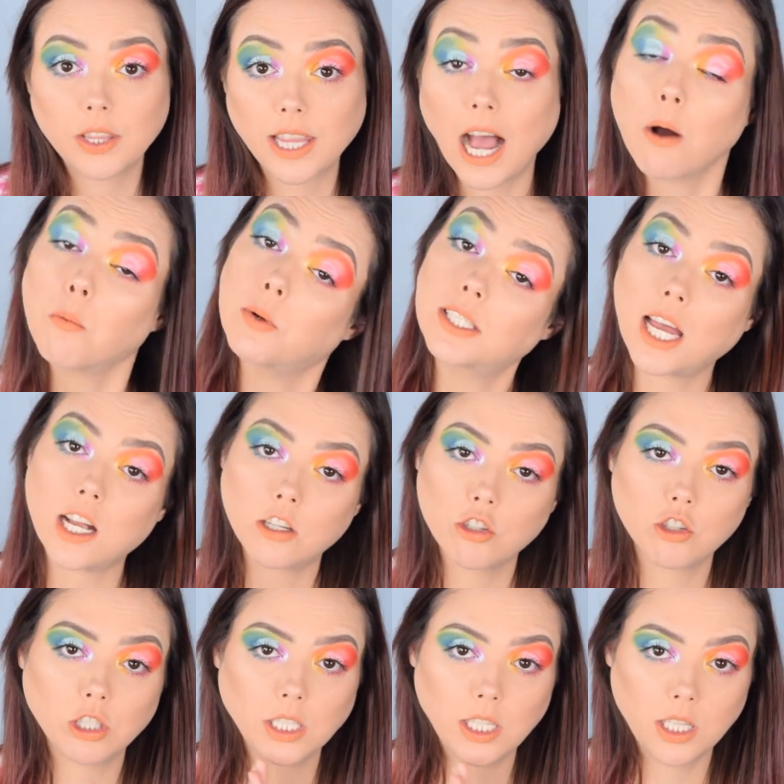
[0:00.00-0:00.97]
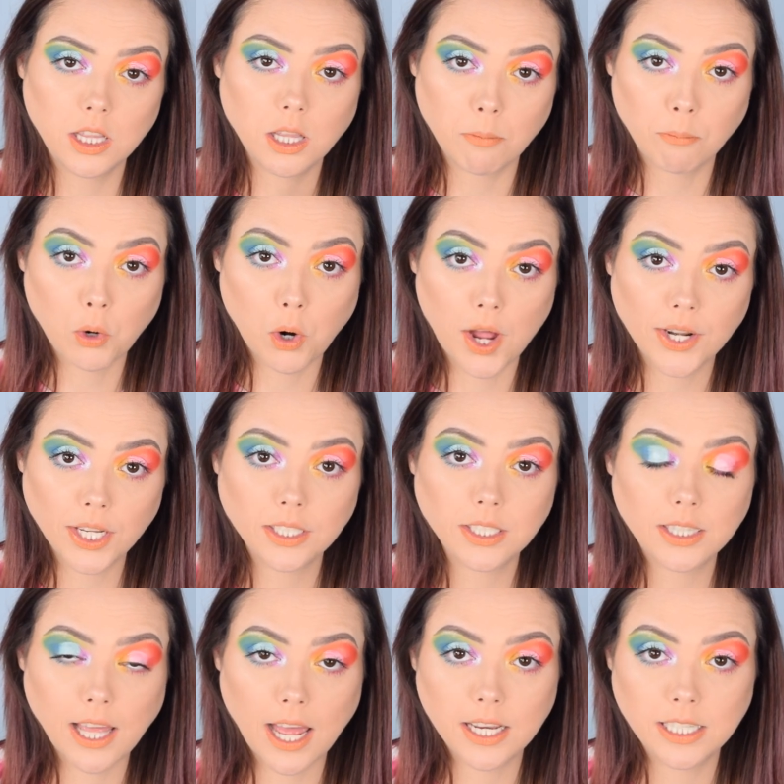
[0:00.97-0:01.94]
That was actually the
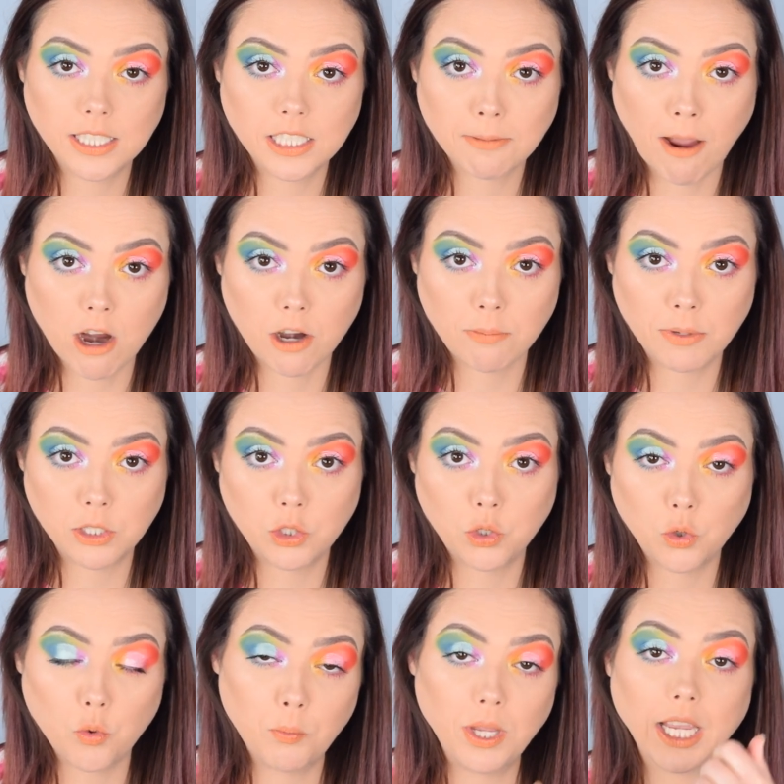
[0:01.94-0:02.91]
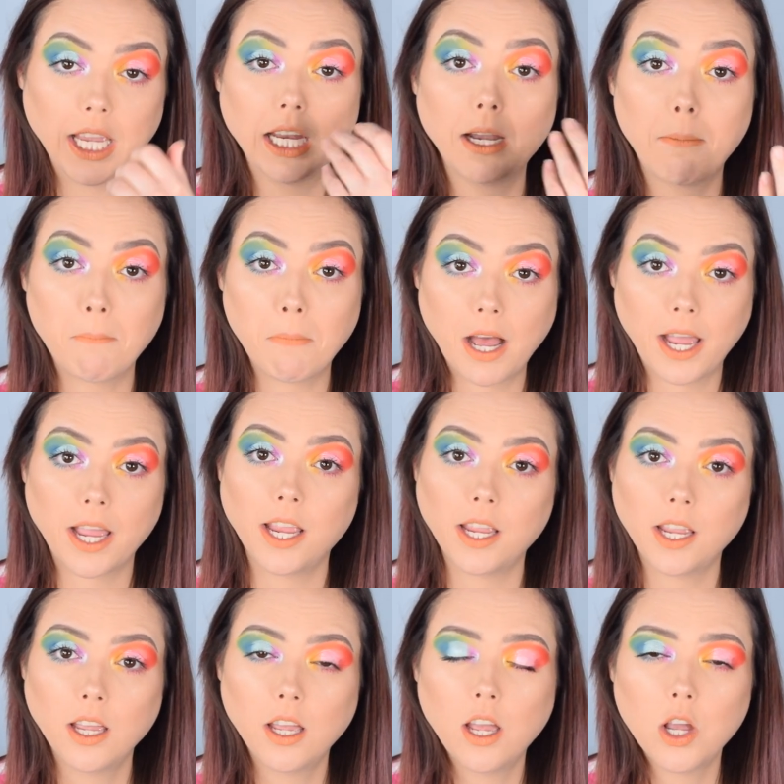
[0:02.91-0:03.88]
product that inspired me to begin
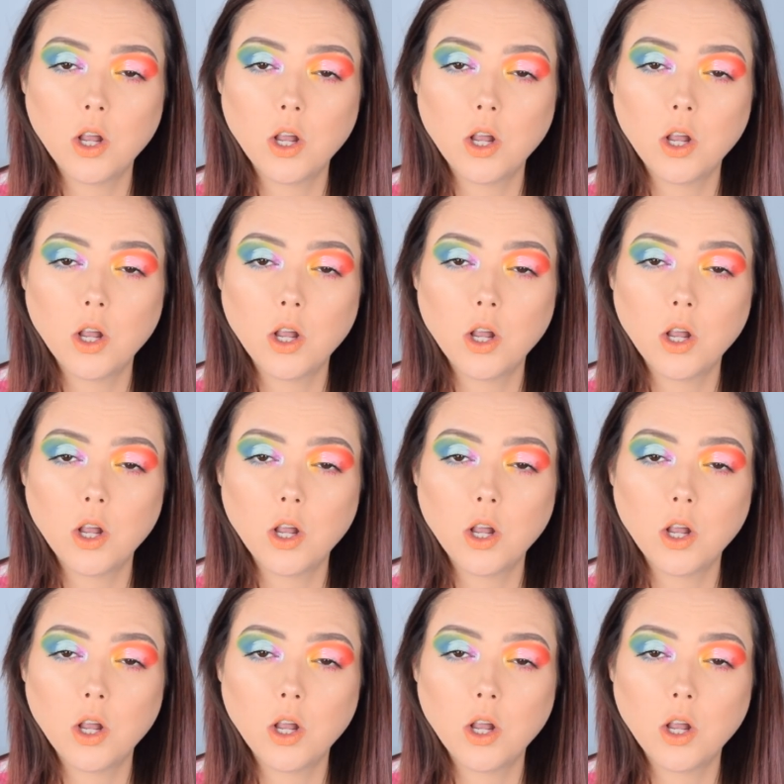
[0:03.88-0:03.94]
my